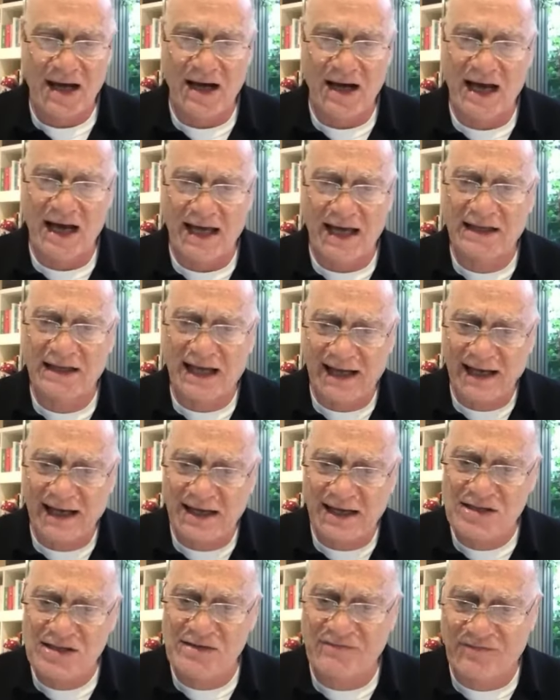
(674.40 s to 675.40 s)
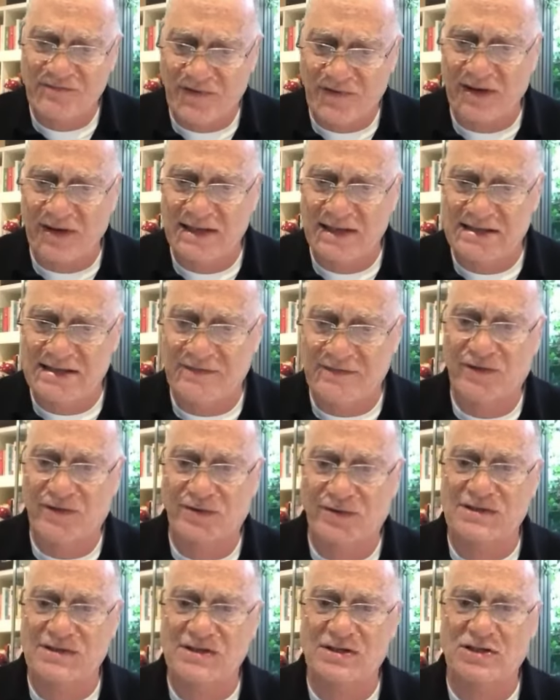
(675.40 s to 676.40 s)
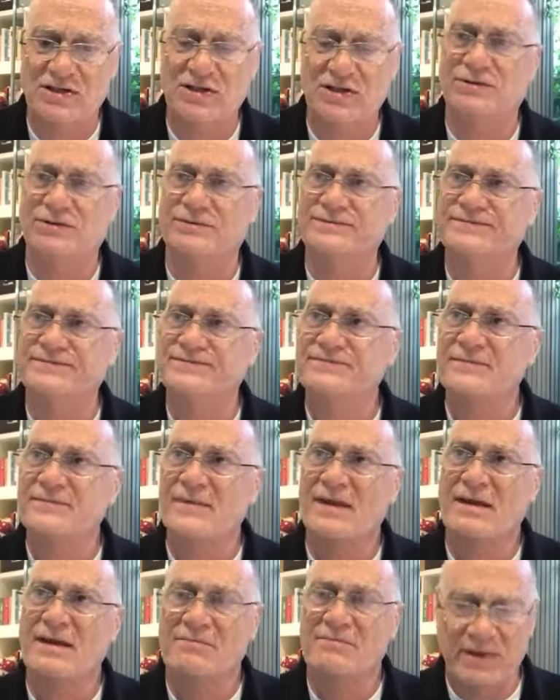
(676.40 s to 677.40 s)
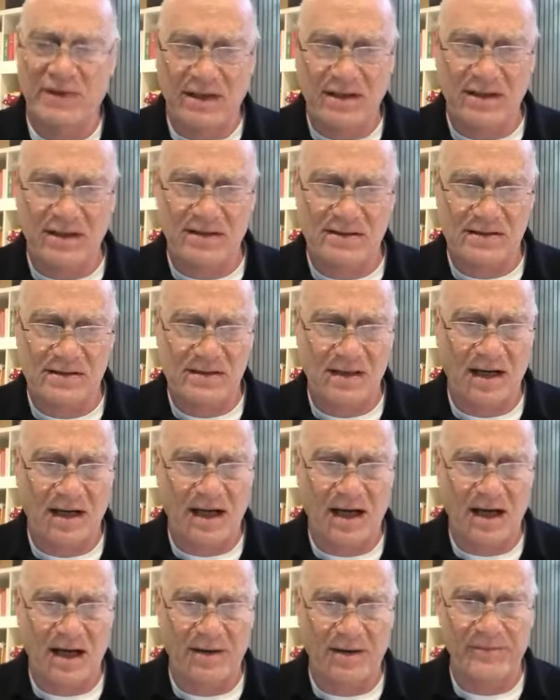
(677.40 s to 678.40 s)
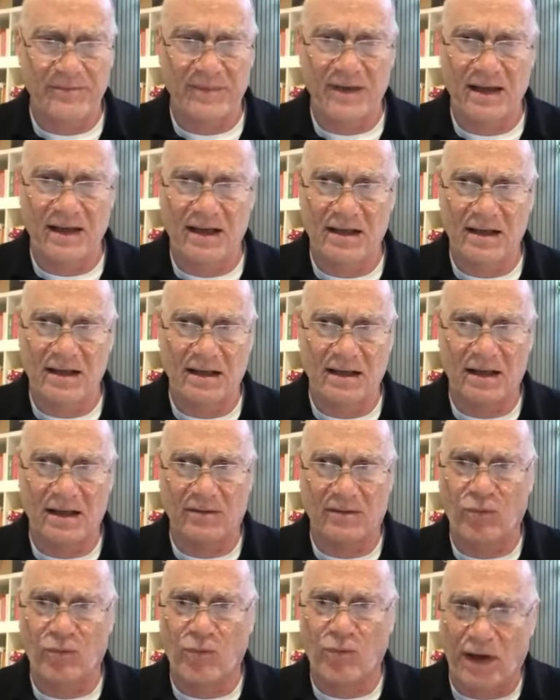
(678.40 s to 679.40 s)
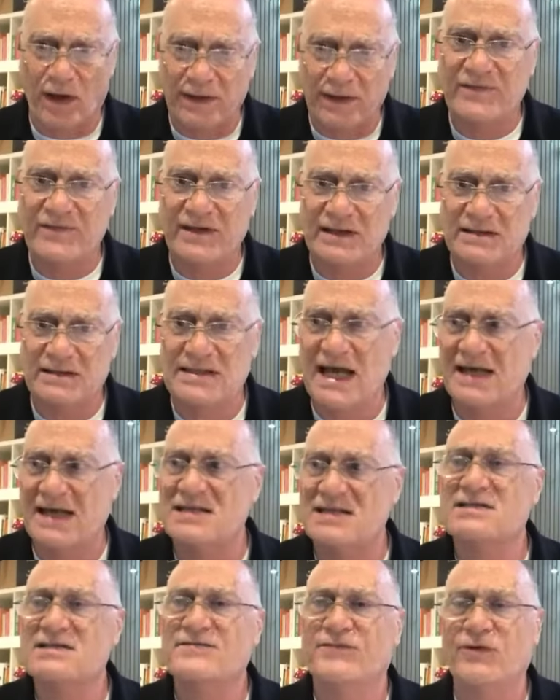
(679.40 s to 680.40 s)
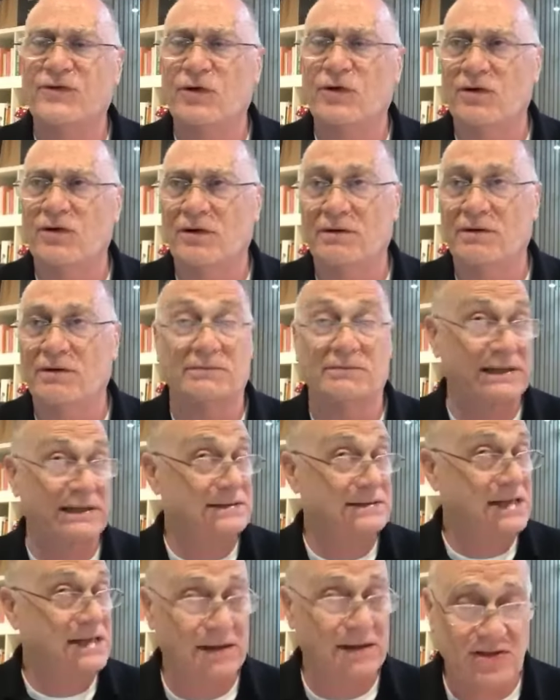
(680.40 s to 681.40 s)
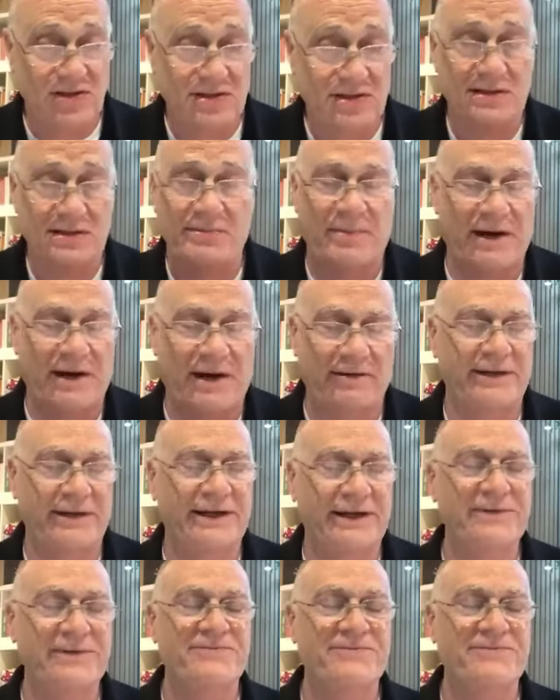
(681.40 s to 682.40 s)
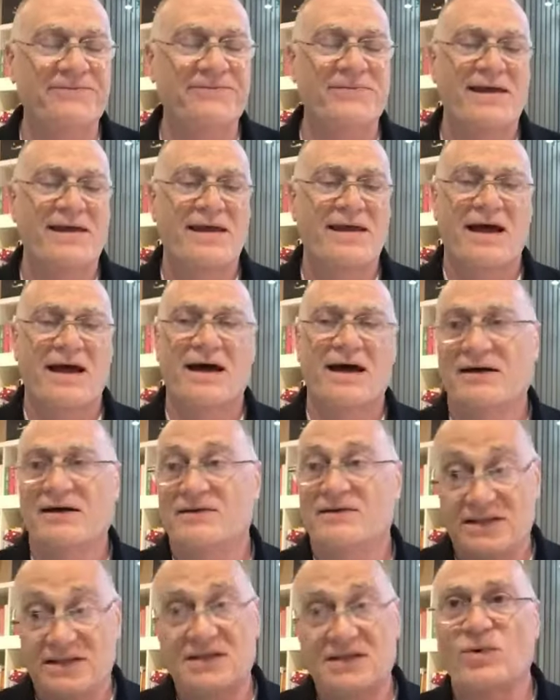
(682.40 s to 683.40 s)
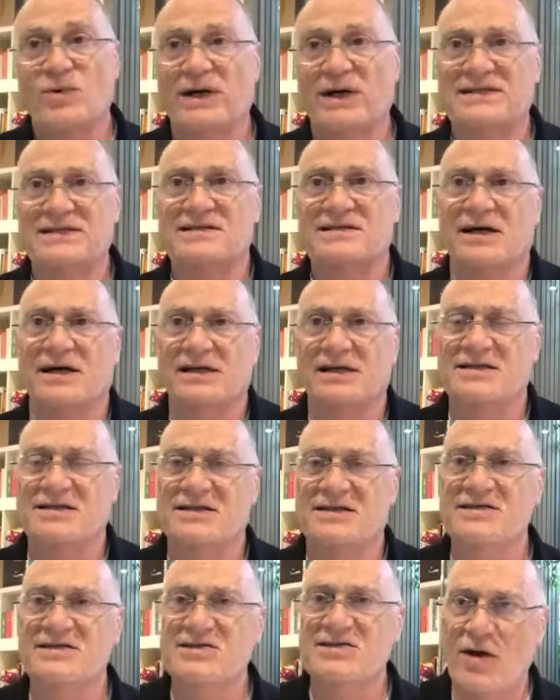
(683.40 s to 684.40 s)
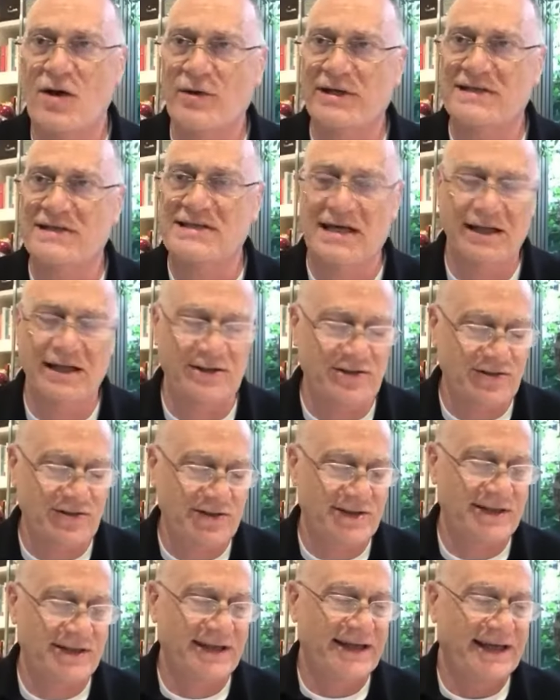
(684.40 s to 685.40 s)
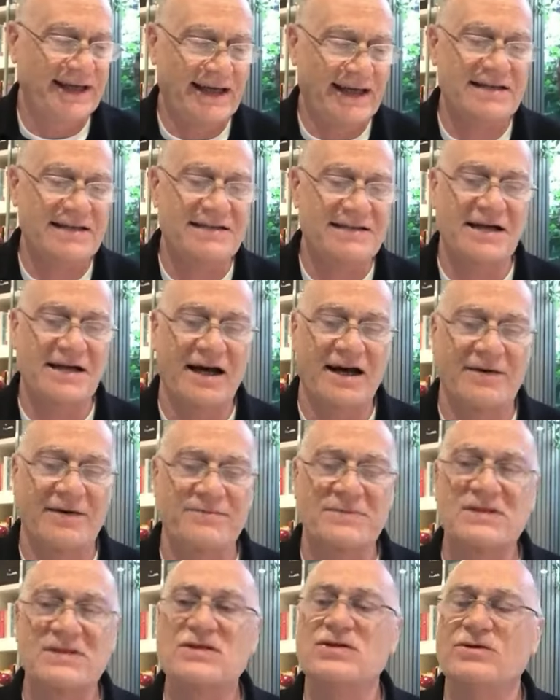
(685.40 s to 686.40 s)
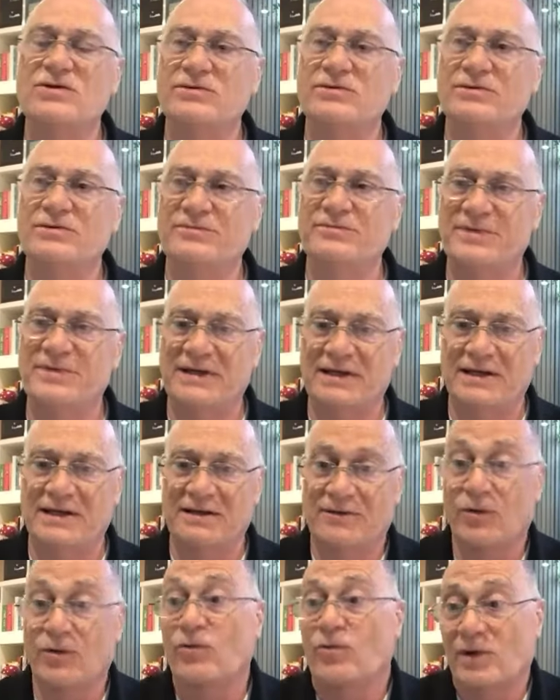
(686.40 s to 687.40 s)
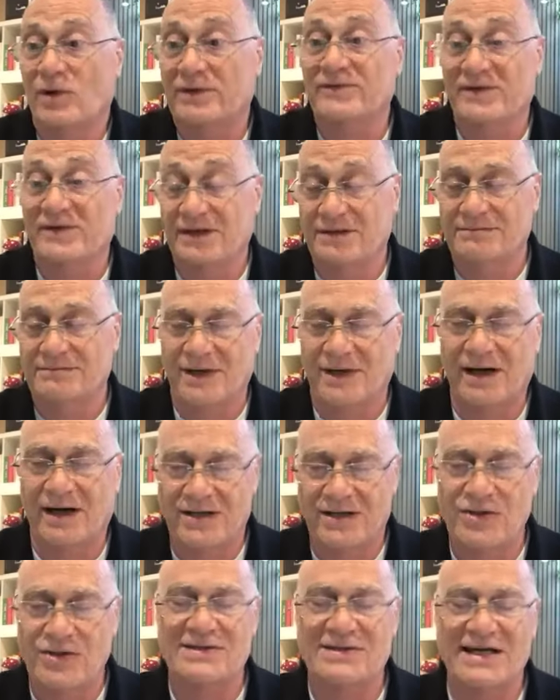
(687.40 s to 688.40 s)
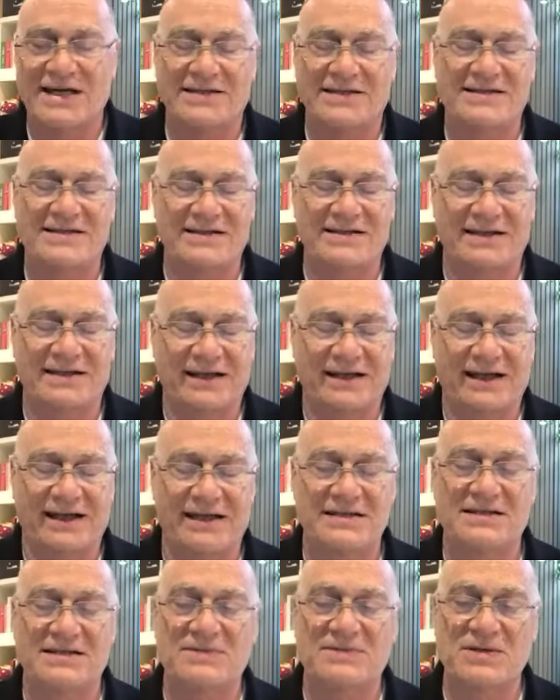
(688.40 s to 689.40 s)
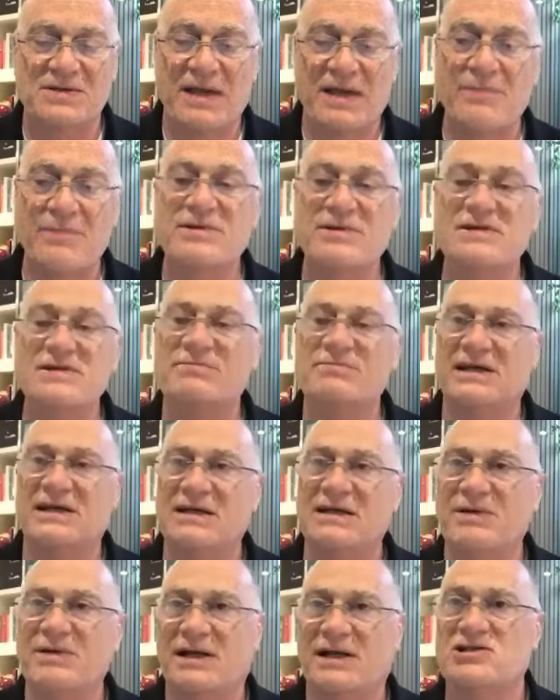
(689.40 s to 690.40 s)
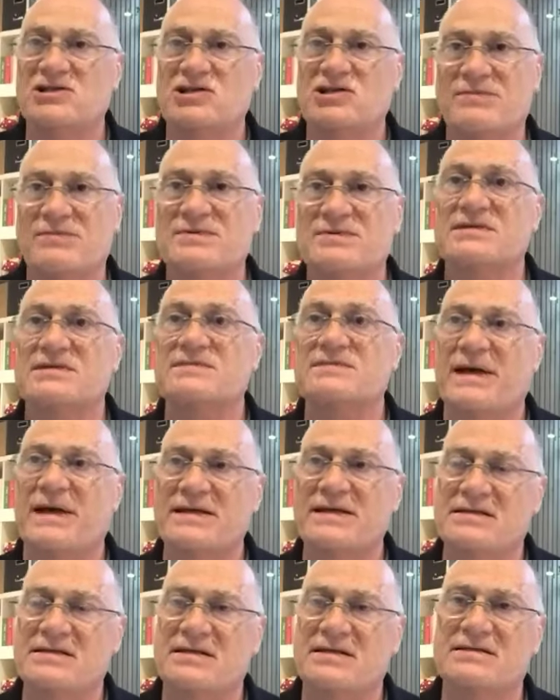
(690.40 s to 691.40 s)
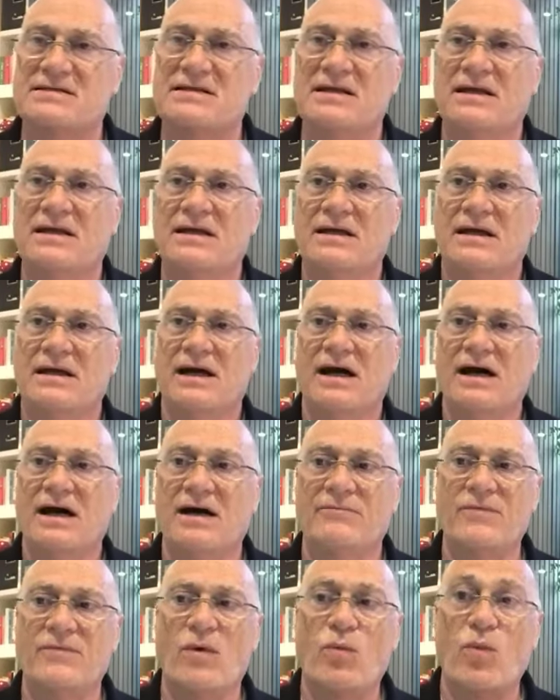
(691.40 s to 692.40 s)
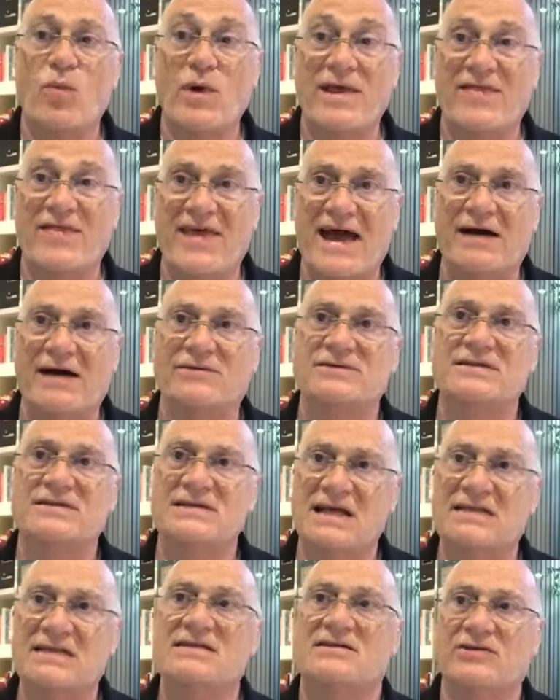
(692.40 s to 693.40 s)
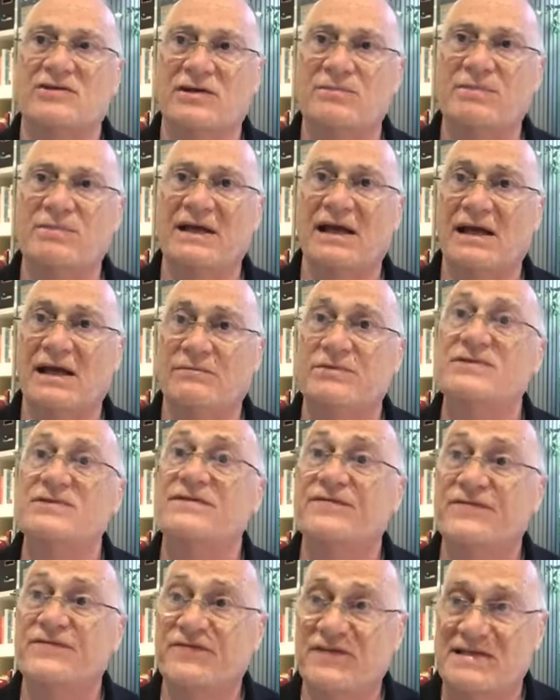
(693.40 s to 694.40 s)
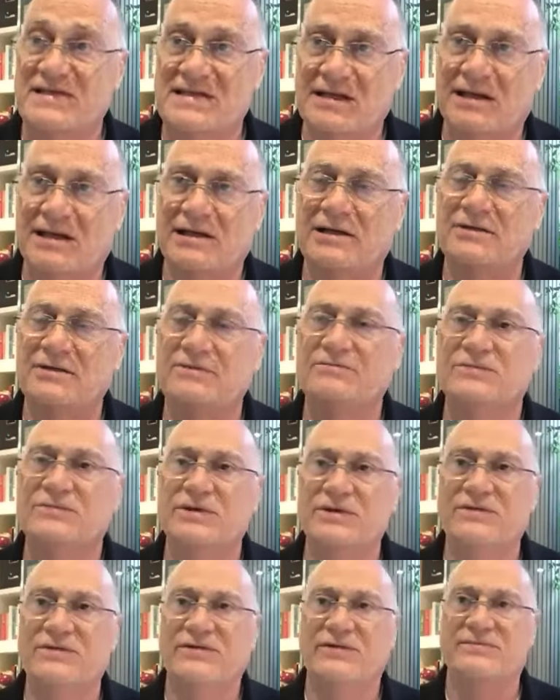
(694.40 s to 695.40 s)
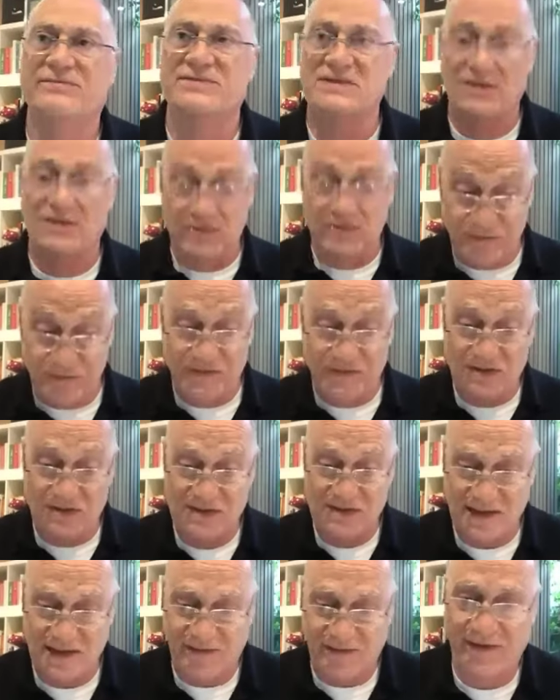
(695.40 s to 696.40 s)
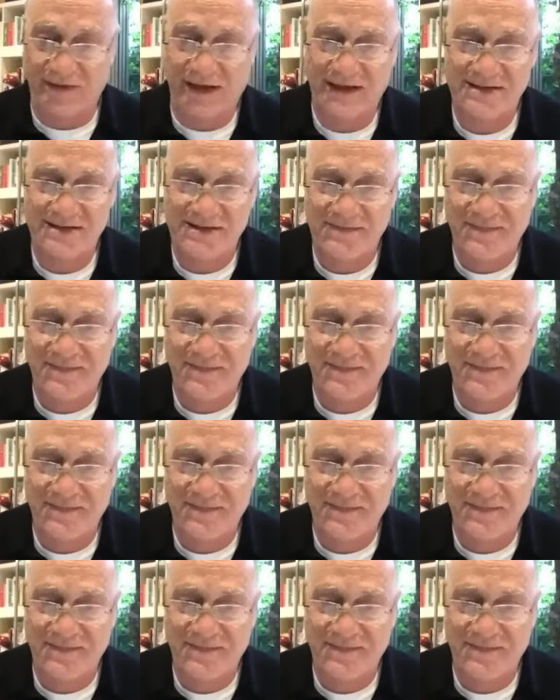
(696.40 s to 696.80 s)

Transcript: and actually very difficult to do, because one of the tests for intelligence, apparently, this is why designers are so intelligent, is one of the IQ tests is to be able to manipulate shapes and spaces without necessarily being able to physically move them. So you've just done that.